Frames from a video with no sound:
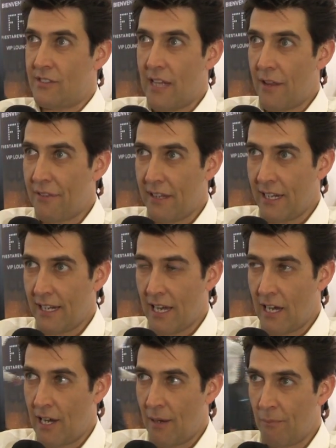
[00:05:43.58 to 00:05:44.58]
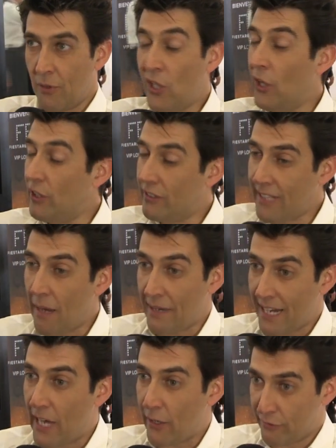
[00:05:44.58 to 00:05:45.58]
nothing good
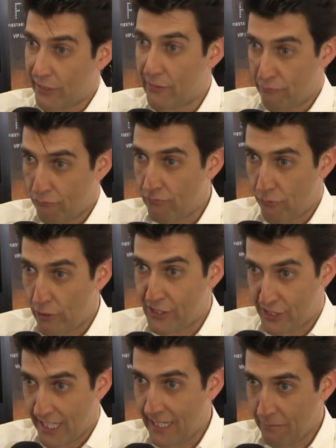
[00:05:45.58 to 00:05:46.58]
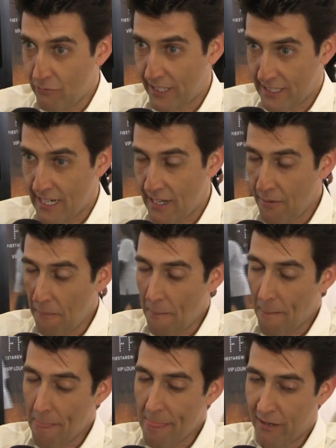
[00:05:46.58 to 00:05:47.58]
coming out of the regime right now,
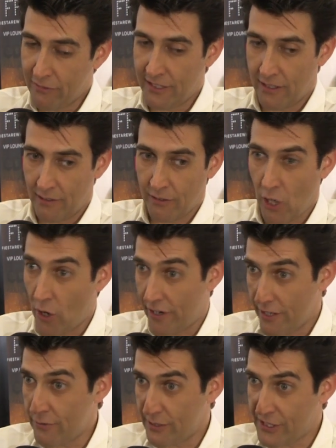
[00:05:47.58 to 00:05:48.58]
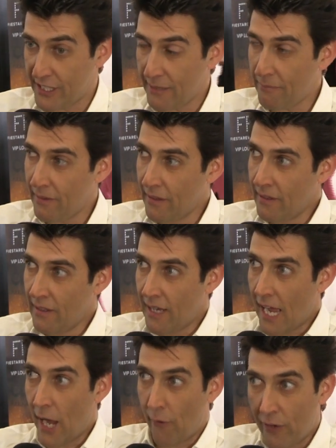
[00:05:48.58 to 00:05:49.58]
of the current regime.
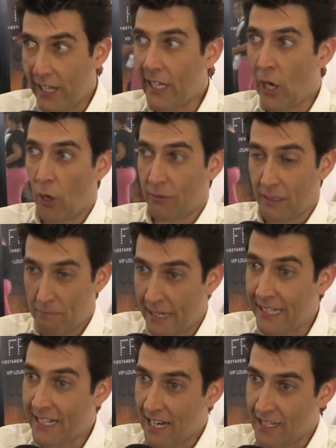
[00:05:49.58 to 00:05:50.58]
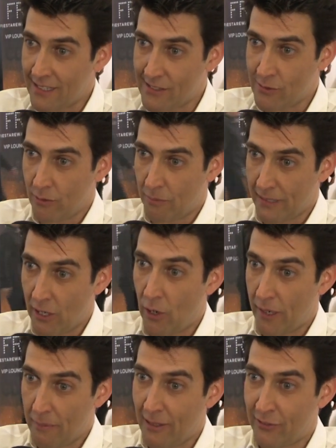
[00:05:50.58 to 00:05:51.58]
I really hope that Benny Gantz will be
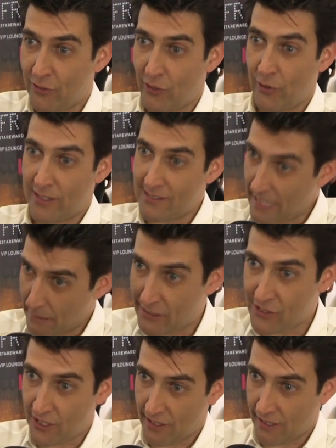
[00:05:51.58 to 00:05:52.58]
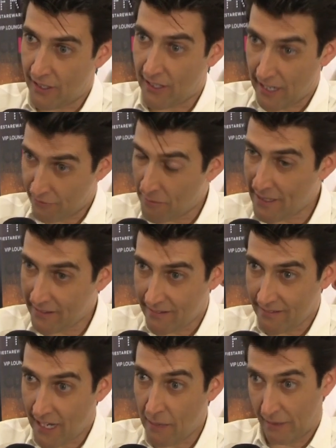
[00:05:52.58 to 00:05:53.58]
able to establish a government.
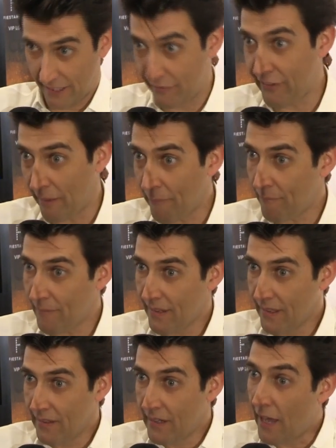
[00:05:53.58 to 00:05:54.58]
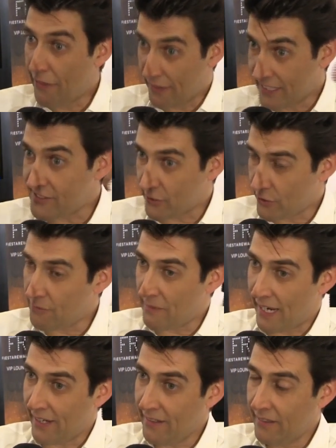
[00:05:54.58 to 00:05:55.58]
I believe him. I think he's a good
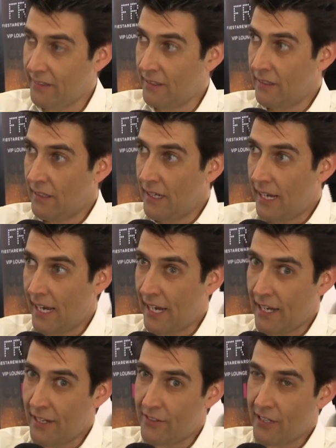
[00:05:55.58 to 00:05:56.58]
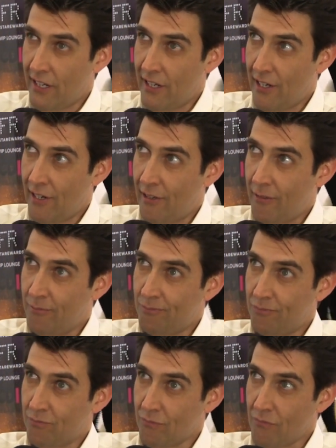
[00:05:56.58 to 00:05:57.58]
man, and
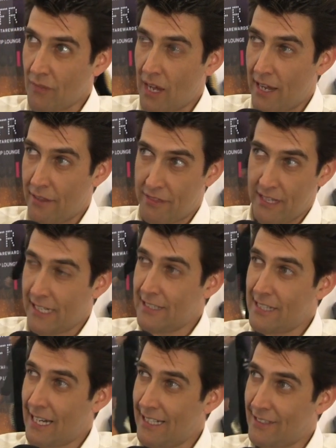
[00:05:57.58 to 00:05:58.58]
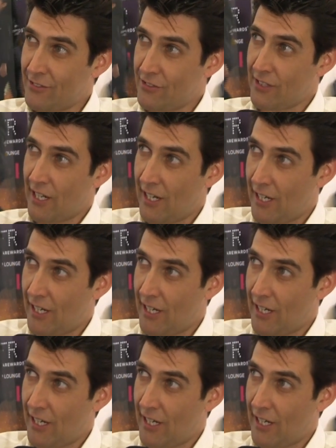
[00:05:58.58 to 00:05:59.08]
I think that